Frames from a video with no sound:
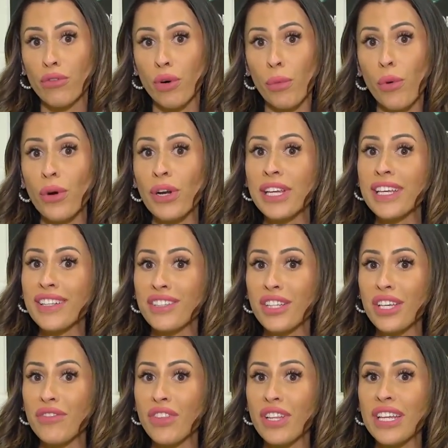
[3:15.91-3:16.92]
Reporting in
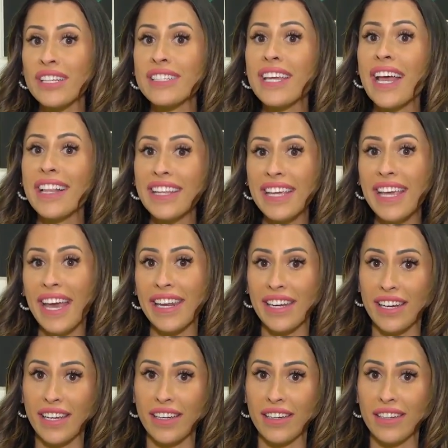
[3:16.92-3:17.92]
Cleveland, Kelly
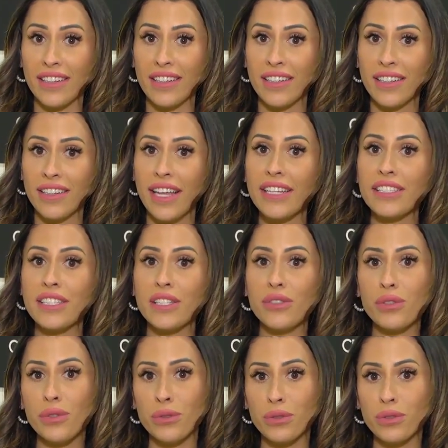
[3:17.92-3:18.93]
Kennedy,
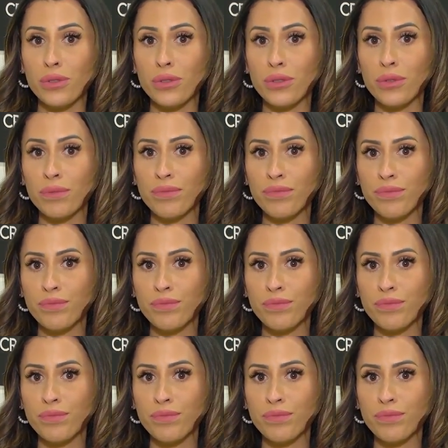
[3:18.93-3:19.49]
19 News.